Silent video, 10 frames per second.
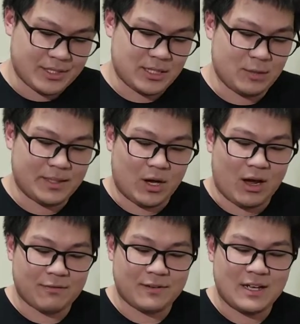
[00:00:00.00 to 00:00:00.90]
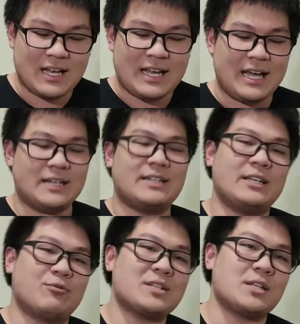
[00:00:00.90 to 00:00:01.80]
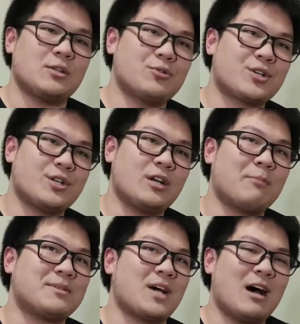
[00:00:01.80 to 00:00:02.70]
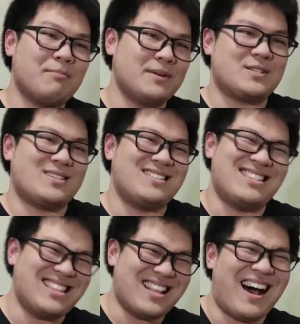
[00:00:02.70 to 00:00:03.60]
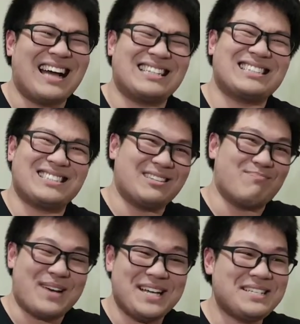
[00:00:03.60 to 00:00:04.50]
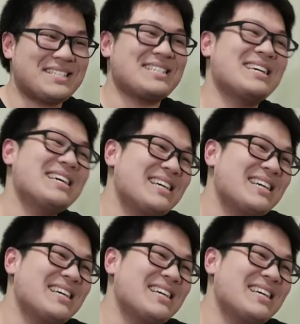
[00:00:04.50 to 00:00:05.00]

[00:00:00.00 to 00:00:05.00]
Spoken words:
is a little bit off and the resolution up top is not the best.